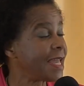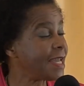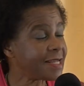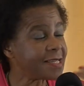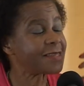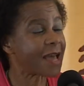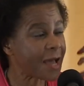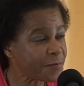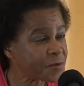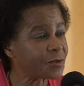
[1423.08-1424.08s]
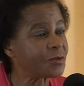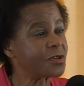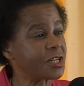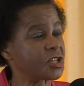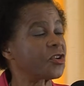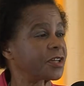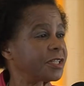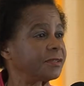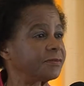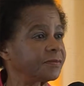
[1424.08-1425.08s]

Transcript: It is absolutely shocking.